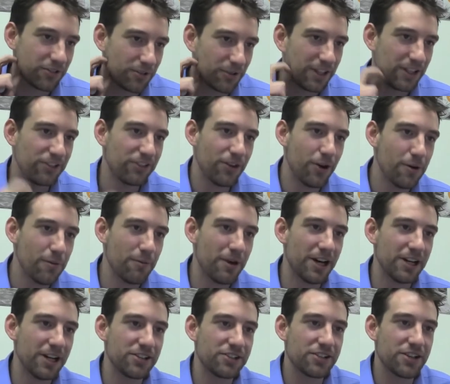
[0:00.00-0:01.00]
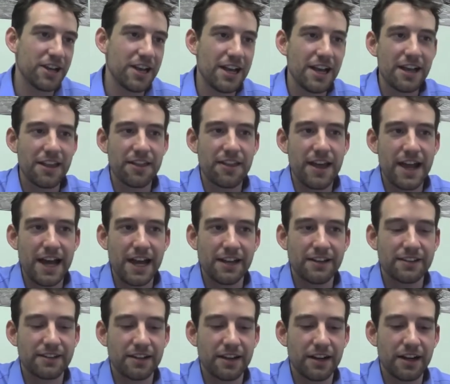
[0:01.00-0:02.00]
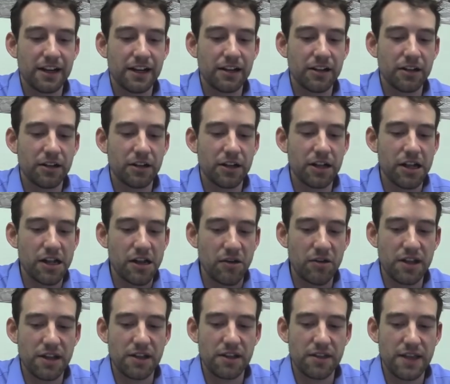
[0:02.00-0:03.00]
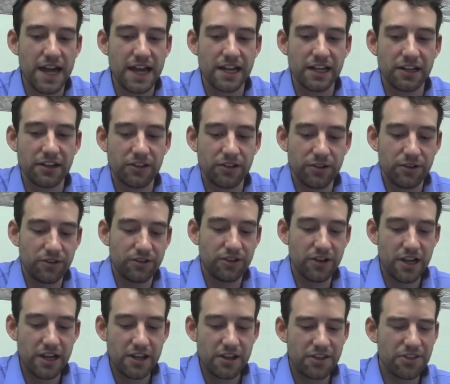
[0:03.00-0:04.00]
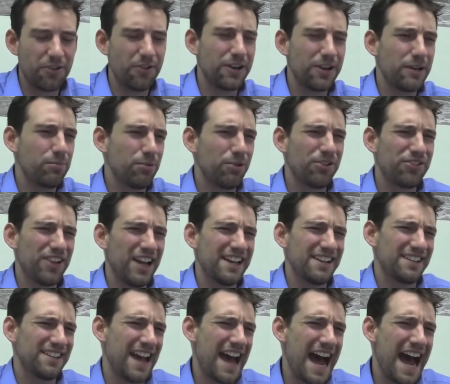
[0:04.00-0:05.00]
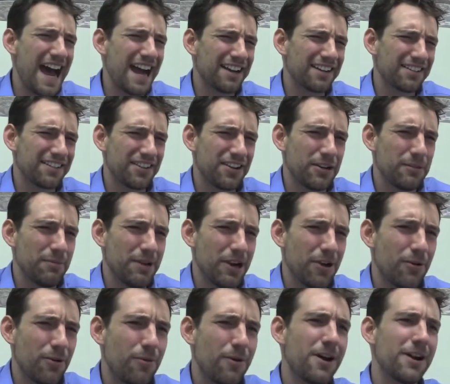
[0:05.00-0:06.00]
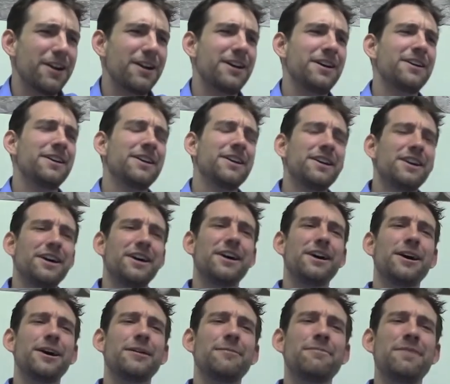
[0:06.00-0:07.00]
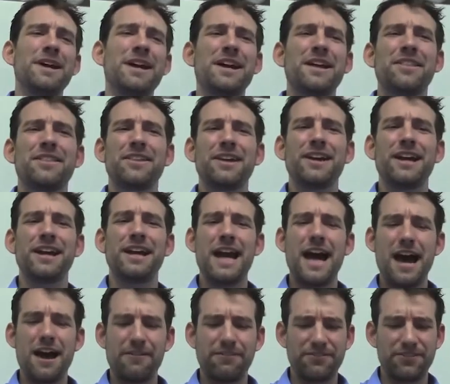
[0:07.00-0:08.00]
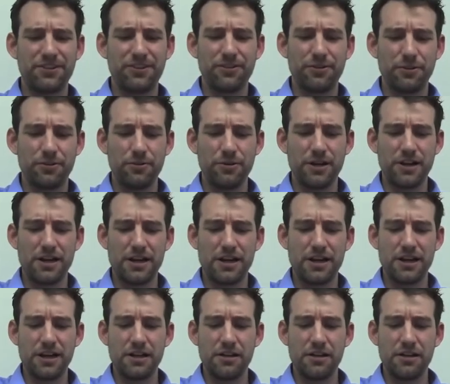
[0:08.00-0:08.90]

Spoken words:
industry so much that, and that includes 30% tax on marijuana. They have to